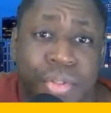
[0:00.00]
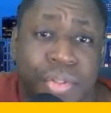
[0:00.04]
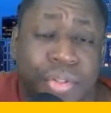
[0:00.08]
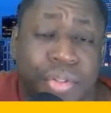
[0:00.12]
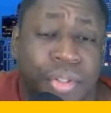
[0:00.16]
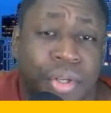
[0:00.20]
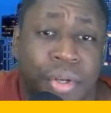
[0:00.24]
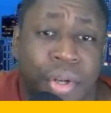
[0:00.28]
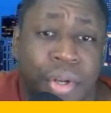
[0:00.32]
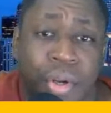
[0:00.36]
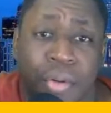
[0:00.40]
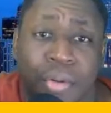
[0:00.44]
You
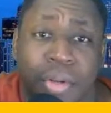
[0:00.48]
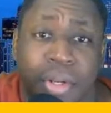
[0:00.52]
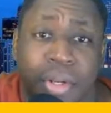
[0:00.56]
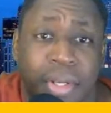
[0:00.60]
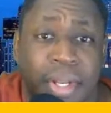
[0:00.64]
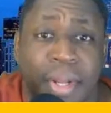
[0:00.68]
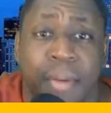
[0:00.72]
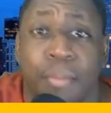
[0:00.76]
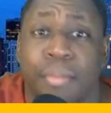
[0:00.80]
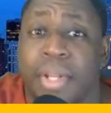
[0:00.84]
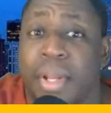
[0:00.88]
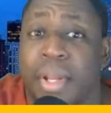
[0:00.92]
know,
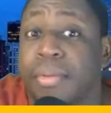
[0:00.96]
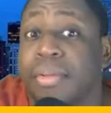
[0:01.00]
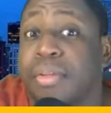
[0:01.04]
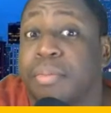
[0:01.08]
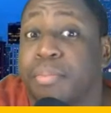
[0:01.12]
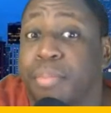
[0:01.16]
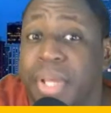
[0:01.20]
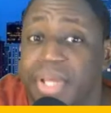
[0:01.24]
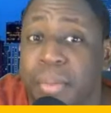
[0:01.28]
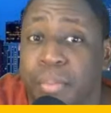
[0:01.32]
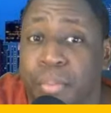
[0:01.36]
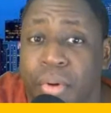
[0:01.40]
it, was a
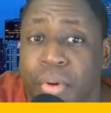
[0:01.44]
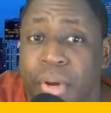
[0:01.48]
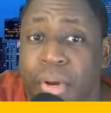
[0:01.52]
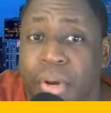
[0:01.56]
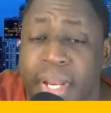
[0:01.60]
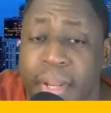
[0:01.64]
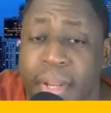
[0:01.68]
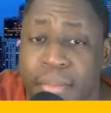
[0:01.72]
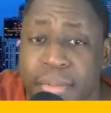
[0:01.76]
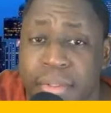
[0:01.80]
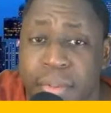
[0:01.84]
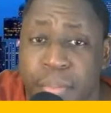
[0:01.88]
big brand, it
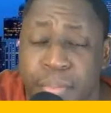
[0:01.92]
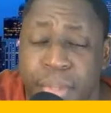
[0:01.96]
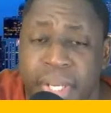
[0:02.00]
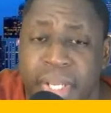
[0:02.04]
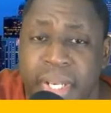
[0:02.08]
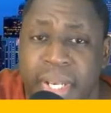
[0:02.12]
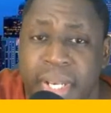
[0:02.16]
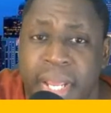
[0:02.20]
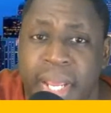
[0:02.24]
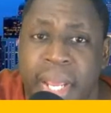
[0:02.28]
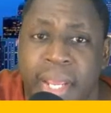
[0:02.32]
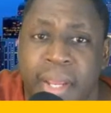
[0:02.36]
was a big
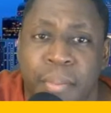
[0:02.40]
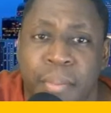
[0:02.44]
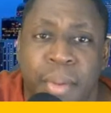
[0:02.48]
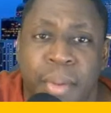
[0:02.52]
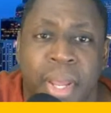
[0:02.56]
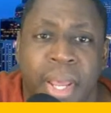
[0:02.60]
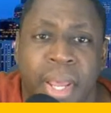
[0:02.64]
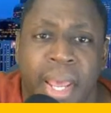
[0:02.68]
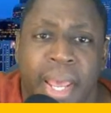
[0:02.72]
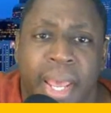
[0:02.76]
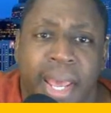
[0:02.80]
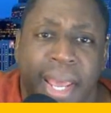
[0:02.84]
name,
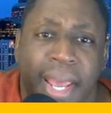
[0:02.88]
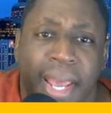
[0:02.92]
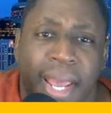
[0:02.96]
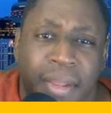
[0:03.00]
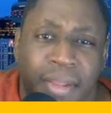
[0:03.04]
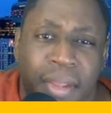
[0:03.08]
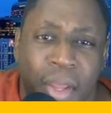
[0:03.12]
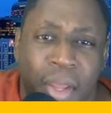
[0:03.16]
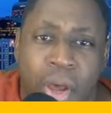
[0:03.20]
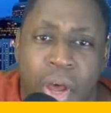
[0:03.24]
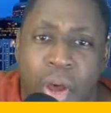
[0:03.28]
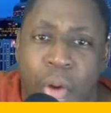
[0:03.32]
and
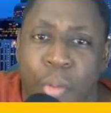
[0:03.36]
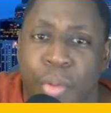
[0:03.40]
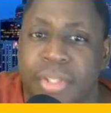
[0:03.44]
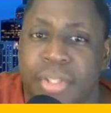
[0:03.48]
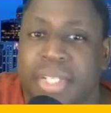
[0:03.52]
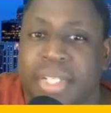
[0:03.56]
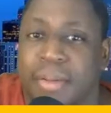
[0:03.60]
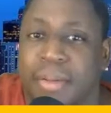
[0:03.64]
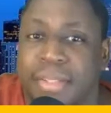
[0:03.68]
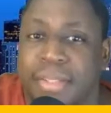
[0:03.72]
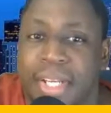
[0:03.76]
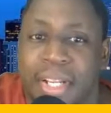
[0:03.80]
they always
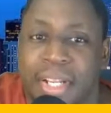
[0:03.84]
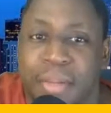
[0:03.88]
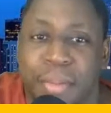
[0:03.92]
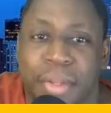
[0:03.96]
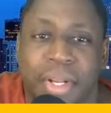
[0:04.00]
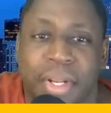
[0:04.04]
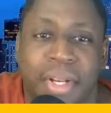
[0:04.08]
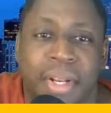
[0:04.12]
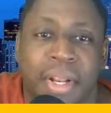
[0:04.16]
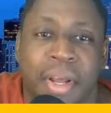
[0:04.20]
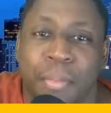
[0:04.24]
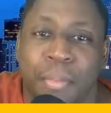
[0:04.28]
kept telling me the
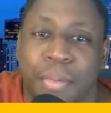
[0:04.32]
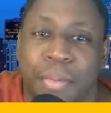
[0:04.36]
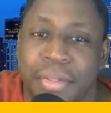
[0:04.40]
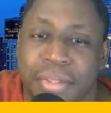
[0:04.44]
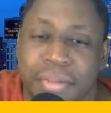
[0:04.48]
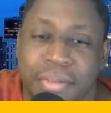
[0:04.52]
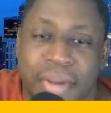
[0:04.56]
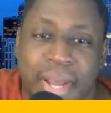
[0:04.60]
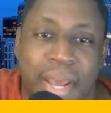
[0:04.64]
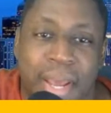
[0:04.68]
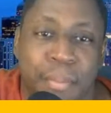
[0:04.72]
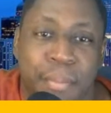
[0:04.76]
numbers of
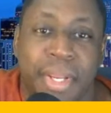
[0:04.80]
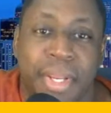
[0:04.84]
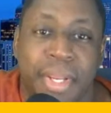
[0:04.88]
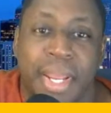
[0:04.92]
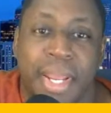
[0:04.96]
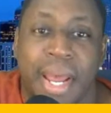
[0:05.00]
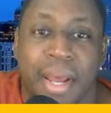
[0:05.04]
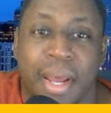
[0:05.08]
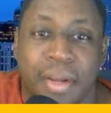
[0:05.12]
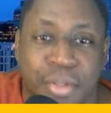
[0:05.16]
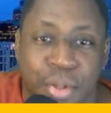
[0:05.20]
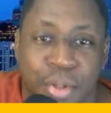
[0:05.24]
how many
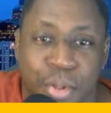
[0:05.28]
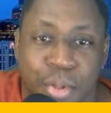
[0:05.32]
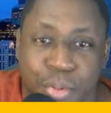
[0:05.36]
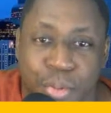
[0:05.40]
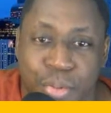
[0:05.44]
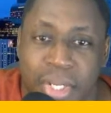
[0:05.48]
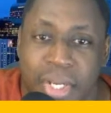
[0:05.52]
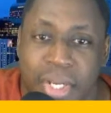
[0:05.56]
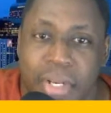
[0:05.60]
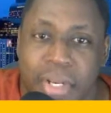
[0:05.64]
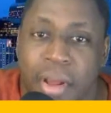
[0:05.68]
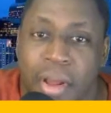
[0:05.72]
households
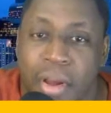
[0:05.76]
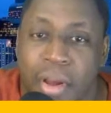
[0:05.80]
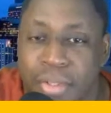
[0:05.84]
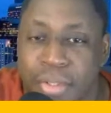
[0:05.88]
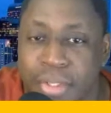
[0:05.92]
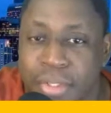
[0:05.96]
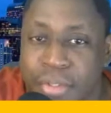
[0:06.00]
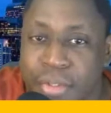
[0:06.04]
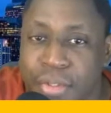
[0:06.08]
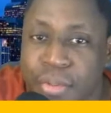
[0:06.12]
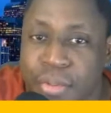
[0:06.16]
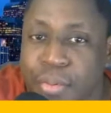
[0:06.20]
they logged
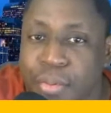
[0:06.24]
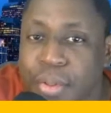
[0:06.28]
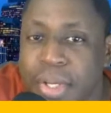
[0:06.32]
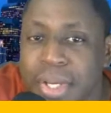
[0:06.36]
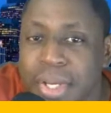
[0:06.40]
into.